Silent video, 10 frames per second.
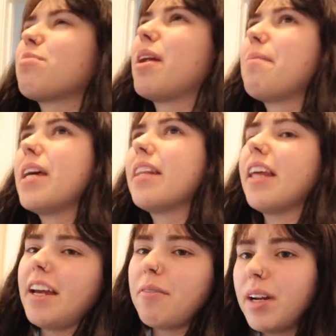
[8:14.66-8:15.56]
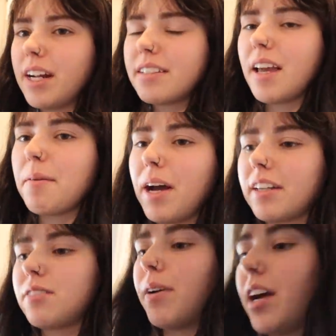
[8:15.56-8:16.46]
what I mean, like when I say I
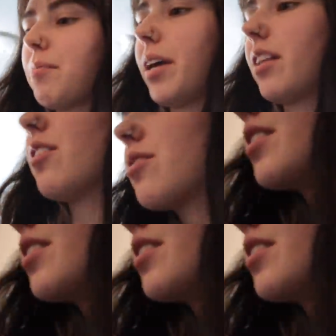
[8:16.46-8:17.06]
packed away all my clothes